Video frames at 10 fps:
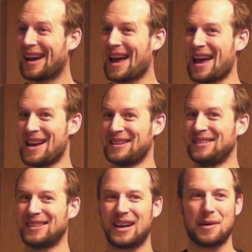And
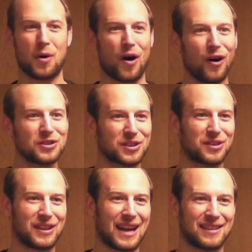I'm also
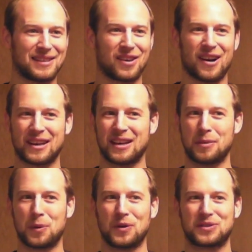gladly talking
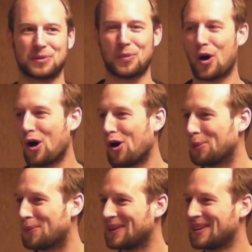about some
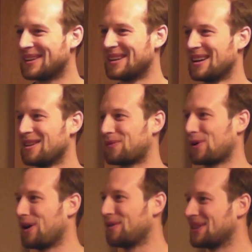hope for
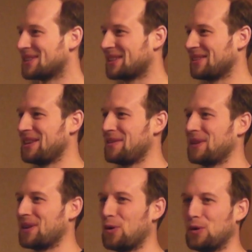all of us that live
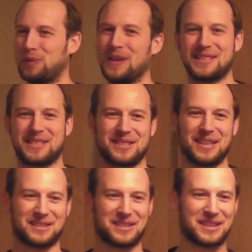in cold places
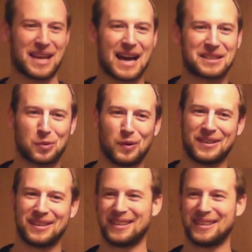like Saskatchewan.